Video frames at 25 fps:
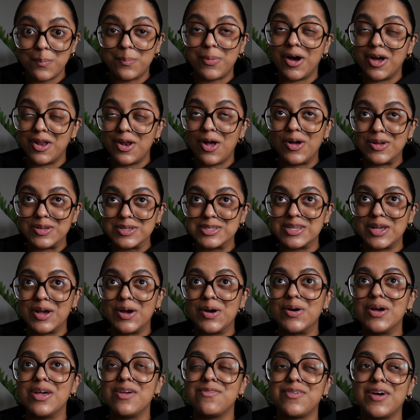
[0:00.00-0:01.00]
But
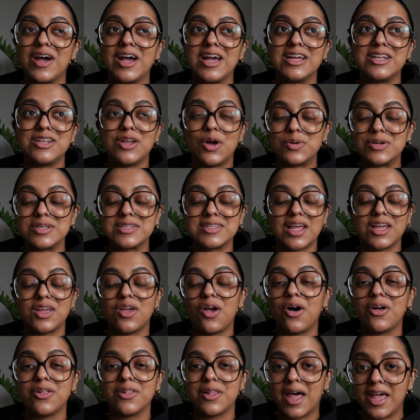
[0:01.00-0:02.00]
also, if I notice that
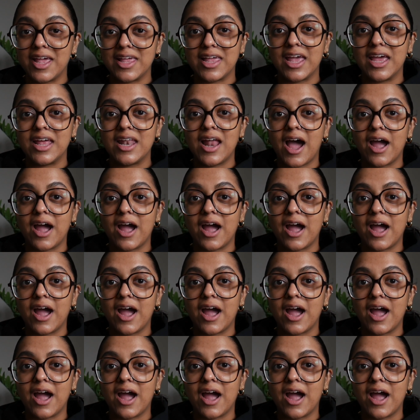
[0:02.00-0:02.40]
y'all like it,